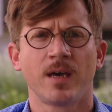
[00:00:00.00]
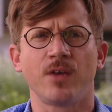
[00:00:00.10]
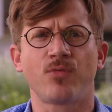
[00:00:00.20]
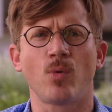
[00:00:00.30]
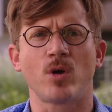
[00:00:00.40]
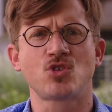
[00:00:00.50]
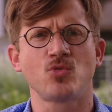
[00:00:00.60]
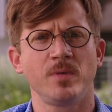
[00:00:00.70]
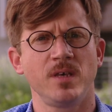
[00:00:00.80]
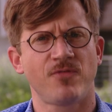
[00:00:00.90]
if we want
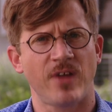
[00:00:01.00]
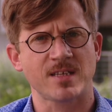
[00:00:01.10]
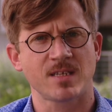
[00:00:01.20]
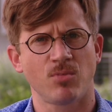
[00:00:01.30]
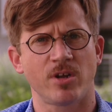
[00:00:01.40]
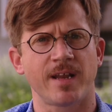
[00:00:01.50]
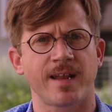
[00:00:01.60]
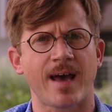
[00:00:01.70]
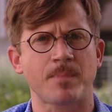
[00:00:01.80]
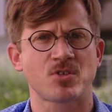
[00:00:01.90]
to be flexible and
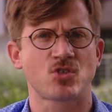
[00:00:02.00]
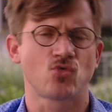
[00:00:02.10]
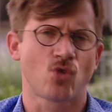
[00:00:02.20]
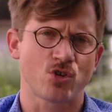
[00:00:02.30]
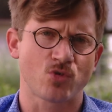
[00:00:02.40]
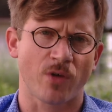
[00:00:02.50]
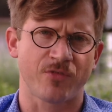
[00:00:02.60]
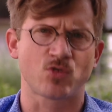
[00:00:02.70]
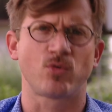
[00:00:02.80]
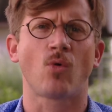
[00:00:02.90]
adapt to country
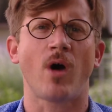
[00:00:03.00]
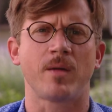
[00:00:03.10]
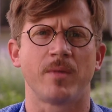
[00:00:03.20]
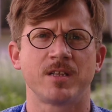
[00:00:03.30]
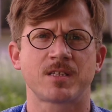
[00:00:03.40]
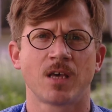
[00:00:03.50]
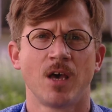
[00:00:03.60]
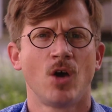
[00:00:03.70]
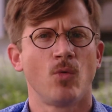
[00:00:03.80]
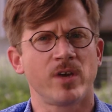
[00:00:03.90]
office requirements,
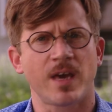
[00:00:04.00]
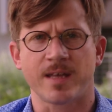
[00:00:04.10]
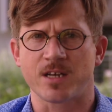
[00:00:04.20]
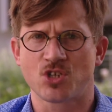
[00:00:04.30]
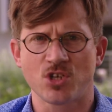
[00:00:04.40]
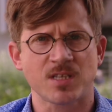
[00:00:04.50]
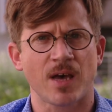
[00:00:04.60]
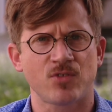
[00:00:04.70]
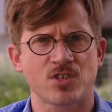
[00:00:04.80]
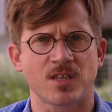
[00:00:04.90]
we can just
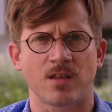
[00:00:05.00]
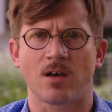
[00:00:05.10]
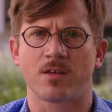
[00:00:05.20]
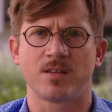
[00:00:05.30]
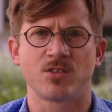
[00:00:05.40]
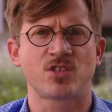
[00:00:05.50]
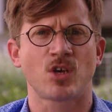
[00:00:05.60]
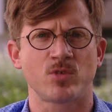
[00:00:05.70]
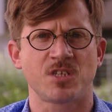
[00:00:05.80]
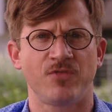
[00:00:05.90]
have the standard and the
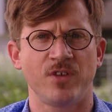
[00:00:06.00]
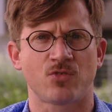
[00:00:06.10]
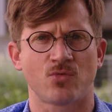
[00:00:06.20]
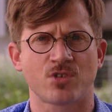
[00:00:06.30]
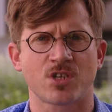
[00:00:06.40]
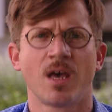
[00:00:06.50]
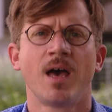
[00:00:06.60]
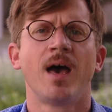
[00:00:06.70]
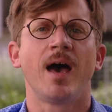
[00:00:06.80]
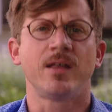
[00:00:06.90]
security features,
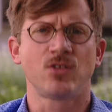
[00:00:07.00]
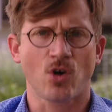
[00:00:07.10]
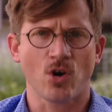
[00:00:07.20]
and the